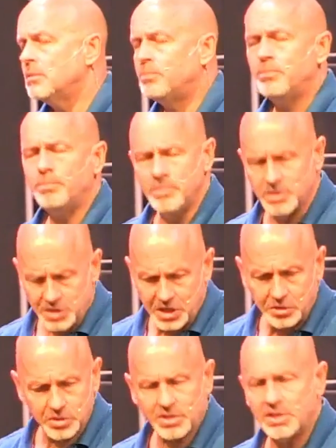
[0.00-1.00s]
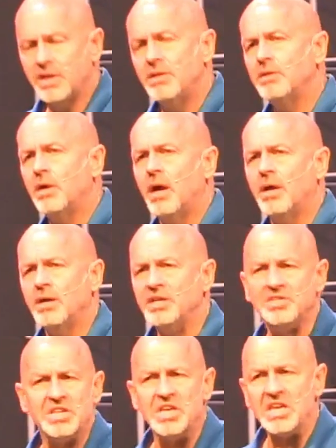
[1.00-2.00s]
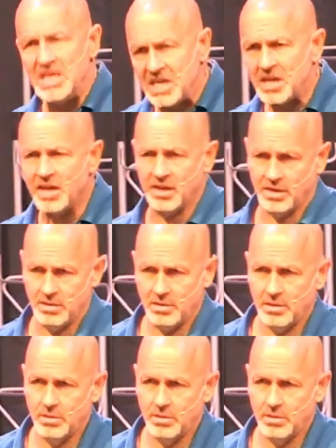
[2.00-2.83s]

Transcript: The teacher said, is he eating?